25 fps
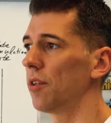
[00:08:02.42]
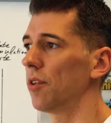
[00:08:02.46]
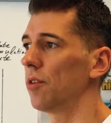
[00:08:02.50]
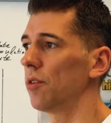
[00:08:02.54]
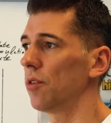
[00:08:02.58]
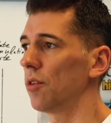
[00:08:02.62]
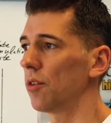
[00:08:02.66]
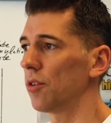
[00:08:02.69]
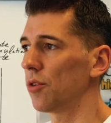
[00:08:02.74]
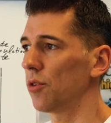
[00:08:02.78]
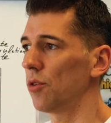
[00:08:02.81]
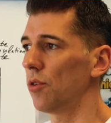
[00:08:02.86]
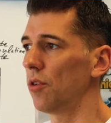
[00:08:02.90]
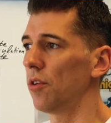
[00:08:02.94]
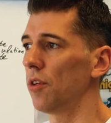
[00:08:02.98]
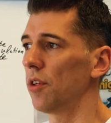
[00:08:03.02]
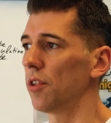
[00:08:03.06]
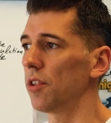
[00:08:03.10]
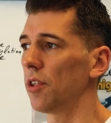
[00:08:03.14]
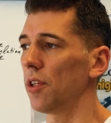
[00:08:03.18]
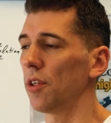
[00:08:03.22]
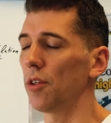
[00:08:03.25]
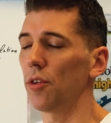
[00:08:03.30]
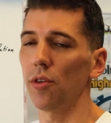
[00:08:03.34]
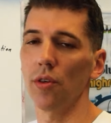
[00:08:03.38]
in your
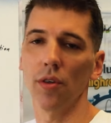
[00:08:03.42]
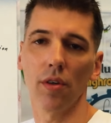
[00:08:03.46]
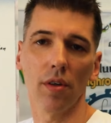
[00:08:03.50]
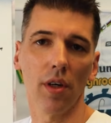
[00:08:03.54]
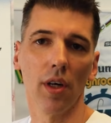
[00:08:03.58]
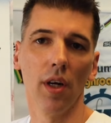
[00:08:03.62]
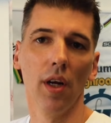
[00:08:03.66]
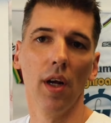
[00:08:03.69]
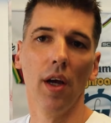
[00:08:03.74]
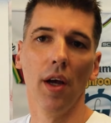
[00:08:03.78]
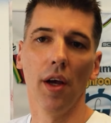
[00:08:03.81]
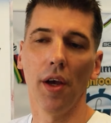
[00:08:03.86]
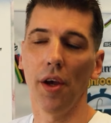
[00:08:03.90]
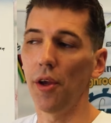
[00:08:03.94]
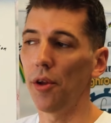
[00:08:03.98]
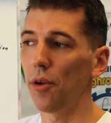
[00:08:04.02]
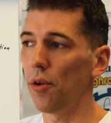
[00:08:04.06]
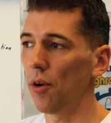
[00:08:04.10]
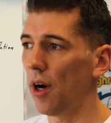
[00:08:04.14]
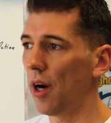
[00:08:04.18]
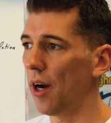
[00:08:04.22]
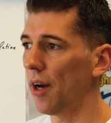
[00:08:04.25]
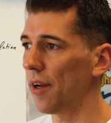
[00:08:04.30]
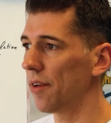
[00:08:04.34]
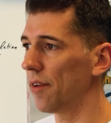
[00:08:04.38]
surge, in your
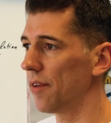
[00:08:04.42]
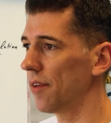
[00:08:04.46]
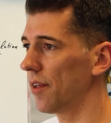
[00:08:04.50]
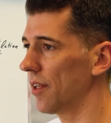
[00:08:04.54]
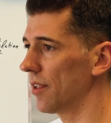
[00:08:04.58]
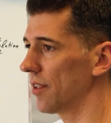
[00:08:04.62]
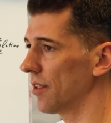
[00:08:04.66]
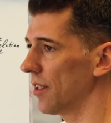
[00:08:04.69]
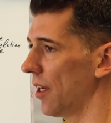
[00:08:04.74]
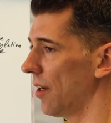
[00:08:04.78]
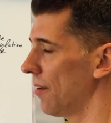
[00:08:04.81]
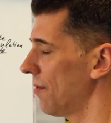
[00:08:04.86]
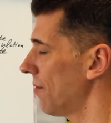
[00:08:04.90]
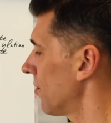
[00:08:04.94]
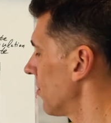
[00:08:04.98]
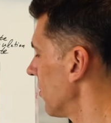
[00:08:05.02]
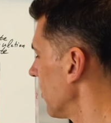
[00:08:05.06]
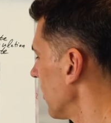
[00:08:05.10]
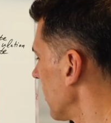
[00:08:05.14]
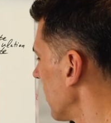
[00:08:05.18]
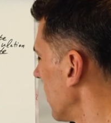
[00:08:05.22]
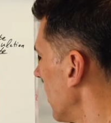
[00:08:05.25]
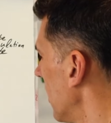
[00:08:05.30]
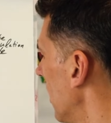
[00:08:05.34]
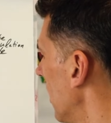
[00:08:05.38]
high intense effort,